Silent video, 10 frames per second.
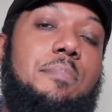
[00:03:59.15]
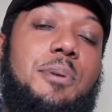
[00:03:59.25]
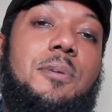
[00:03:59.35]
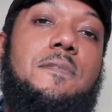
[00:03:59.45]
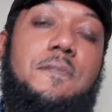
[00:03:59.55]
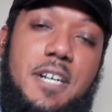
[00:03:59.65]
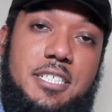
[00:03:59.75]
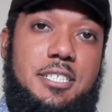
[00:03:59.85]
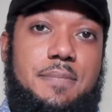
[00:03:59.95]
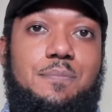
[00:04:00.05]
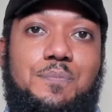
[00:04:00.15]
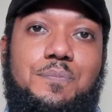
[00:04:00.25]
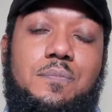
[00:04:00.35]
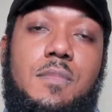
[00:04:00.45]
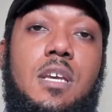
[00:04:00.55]
pure function.
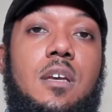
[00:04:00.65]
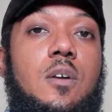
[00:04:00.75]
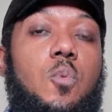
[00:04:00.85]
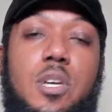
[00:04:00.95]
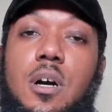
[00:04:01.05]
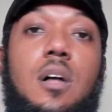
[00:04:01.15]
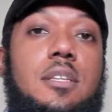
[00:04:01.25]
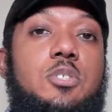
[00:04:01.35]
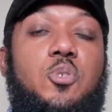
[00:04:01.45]
We all enjoy